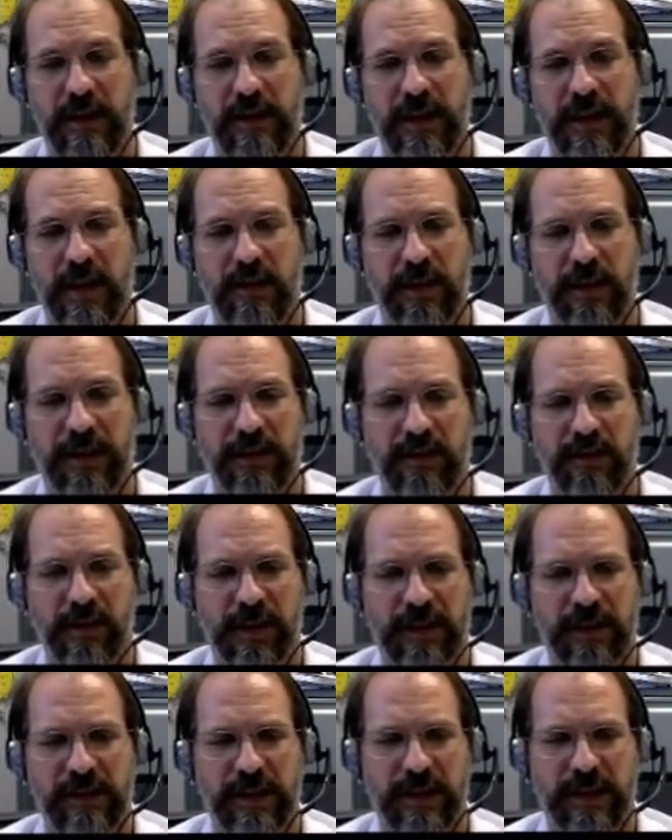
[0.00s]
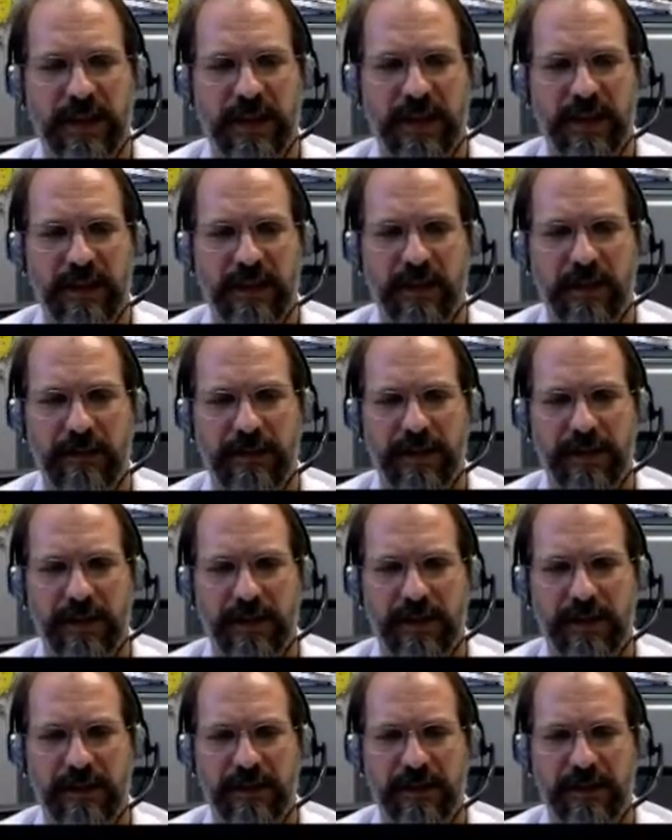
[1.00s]
Now, if hydroxide ion comes into
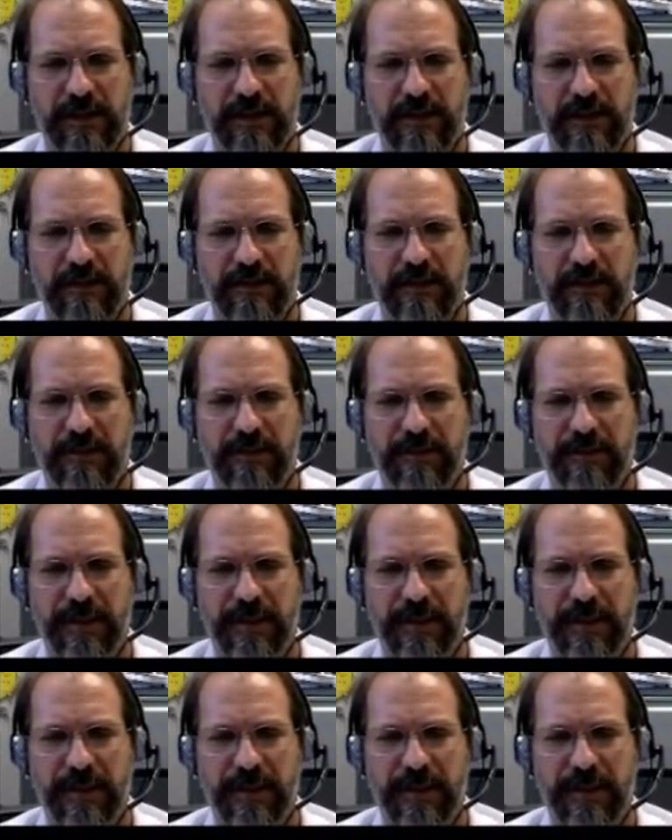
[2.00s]
the system,